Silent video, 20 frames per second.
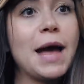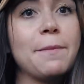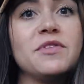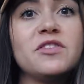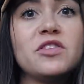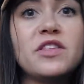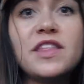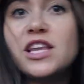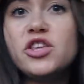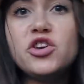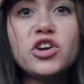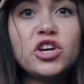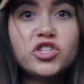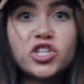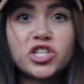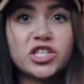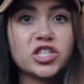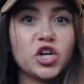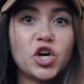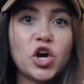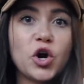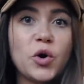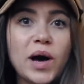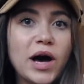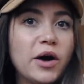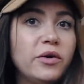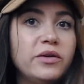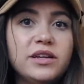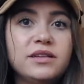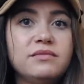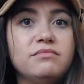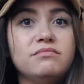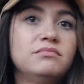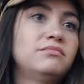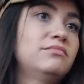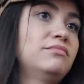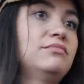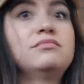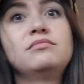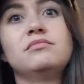So then you can just go out and
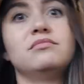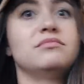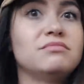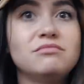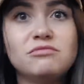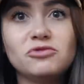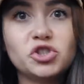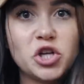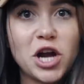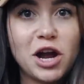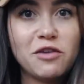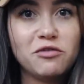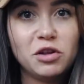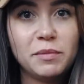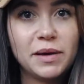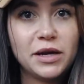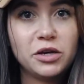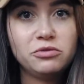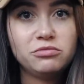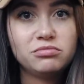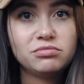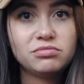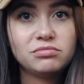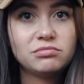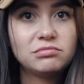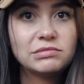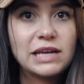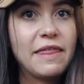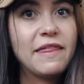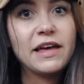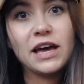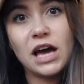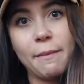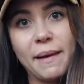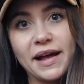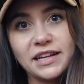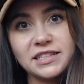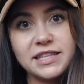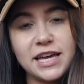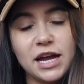travel about and then come
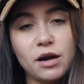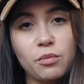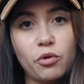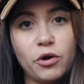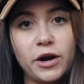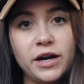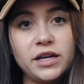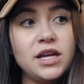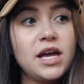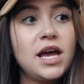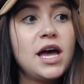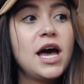back to the airport,